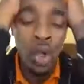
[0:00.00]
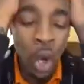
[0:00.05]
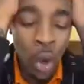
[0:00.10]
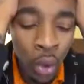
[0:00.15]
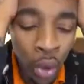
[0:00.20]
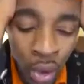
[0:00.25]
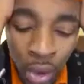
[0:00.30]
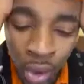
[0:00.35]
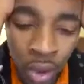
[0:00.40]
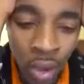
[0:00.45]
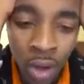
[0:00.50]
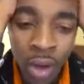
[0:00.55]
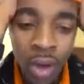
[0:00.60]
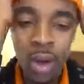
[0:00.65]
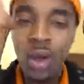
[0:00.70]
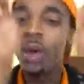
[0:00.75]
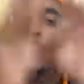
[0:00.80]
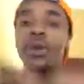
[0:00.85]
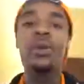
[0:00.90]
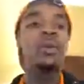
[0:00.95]

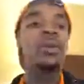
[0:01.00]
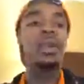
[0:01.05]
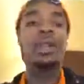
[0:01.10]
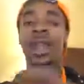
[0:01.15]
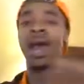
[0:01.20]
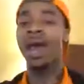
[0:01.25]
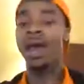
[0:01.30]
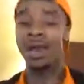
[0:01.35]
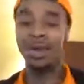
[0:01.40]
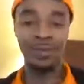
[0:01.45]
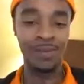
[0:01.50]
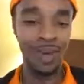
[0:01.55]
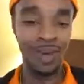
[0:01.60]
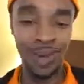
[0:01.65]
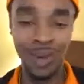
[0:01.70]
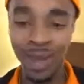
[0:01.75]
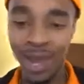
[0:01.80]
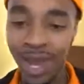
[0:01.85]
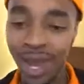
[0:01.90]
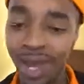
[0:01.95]
you were lying,
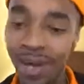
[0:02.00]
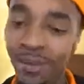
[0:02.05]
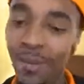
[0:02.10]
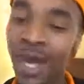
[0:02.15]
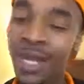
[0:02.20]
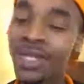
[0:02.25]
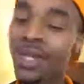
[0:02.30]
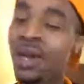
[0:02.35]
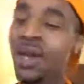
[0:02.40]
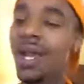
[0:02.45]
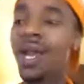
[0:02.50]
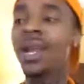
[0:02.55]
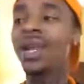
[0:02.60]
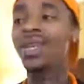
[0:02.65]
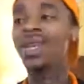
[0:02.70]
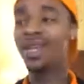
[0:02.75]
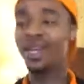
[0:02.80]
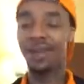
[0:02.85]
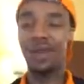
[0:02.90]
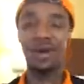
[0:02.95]
bro. My dog got a
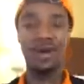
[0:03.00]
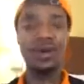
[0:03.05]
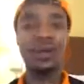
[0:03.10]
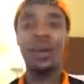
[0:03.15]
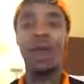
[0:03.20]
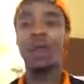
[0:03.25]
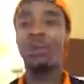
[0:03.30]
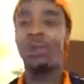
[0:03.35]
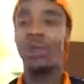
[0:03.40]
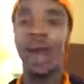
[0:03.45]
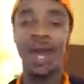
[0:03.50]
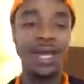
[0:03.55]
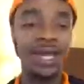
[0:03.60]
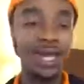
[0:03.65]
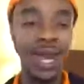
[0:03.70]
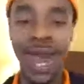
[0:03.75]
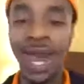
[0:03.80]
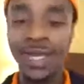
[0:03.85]
kid on the way, bro.